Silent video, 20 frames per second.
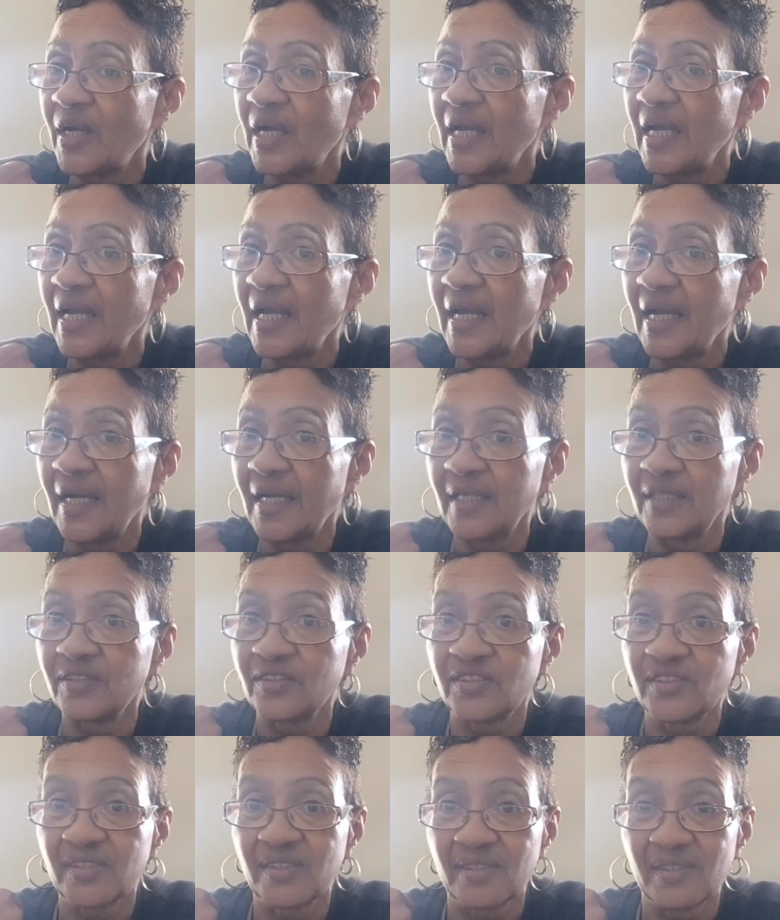And
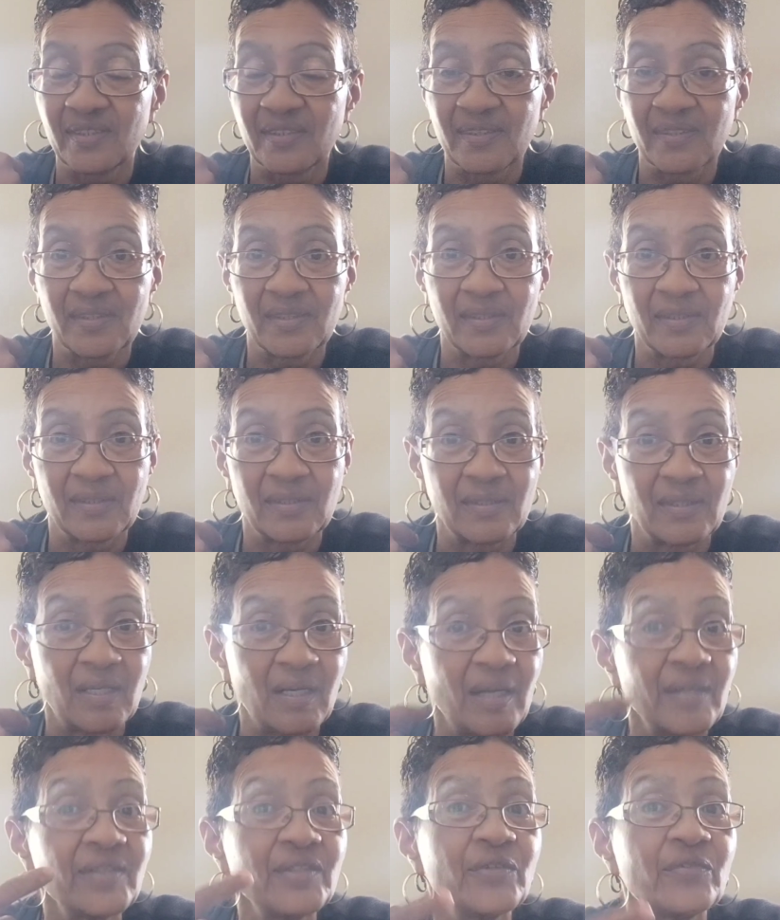
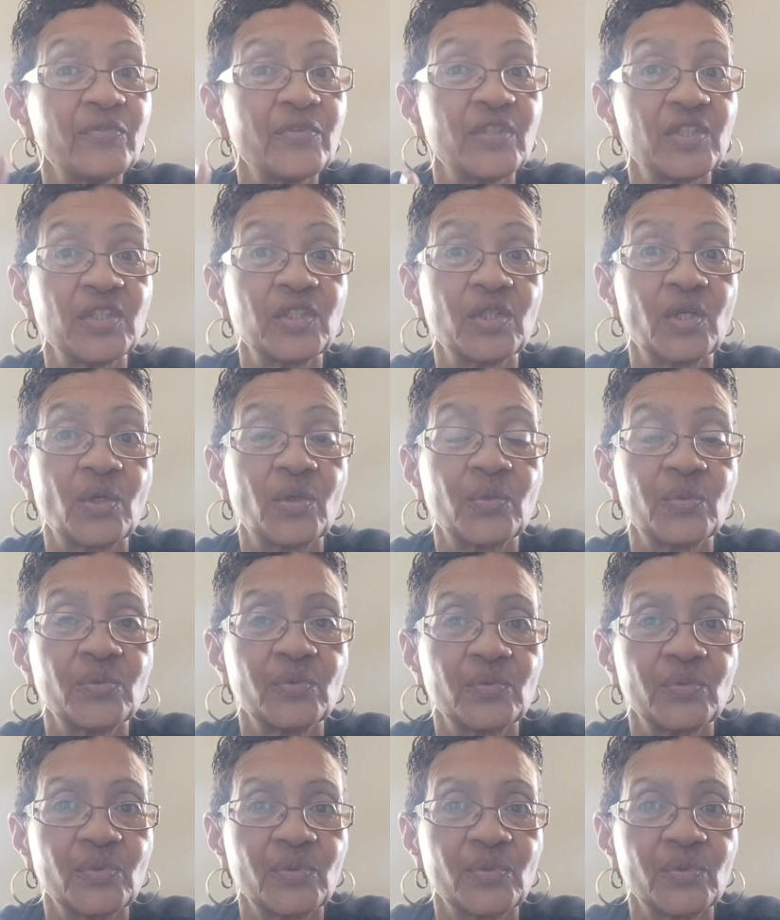on the video,